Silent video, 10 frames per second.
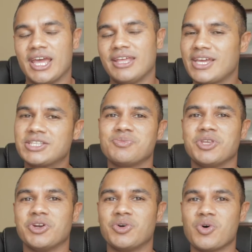And that's
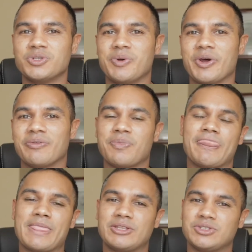me, the Rewards Bro.
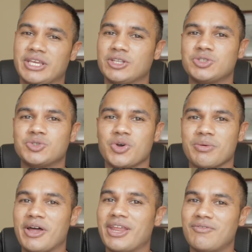Here to talk
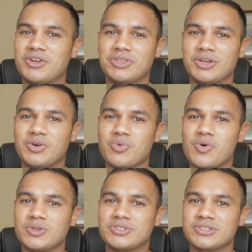about everything
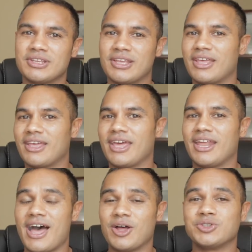rewards
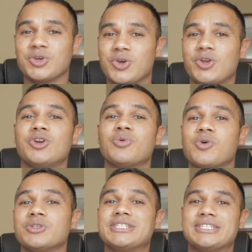and how to earn
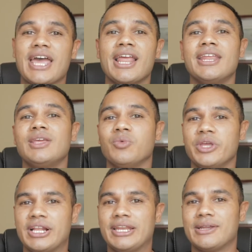rewards daily,
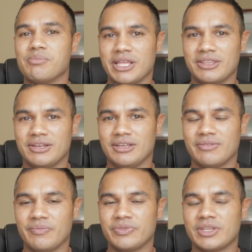weekly, and
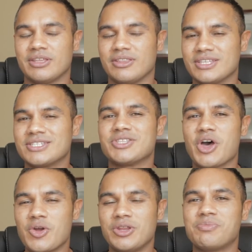monthly. This is
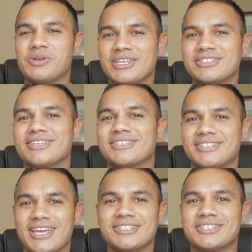the only place
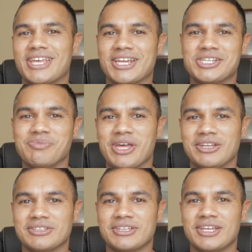status actually
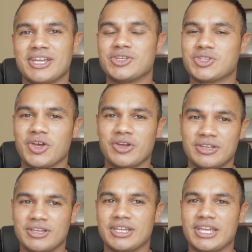matters. So
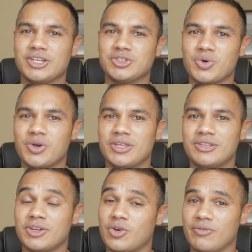enjoy
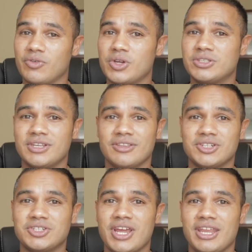the converting,
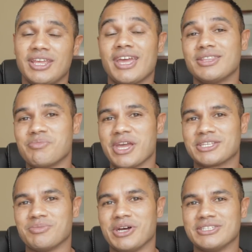the trading, and the
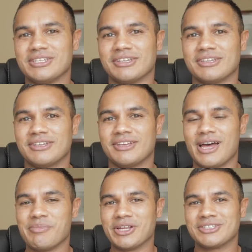maximizing.
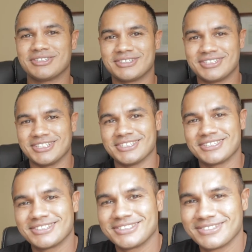I'm out. Cheers.